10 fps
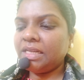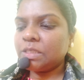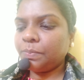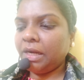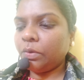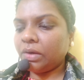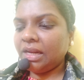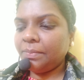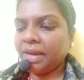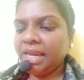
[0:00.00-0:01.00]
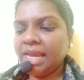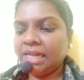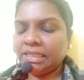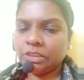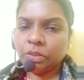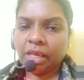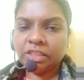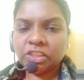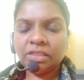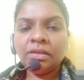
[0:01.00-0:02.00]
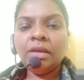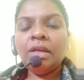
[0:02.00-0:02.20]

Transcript: dispelled only by health education.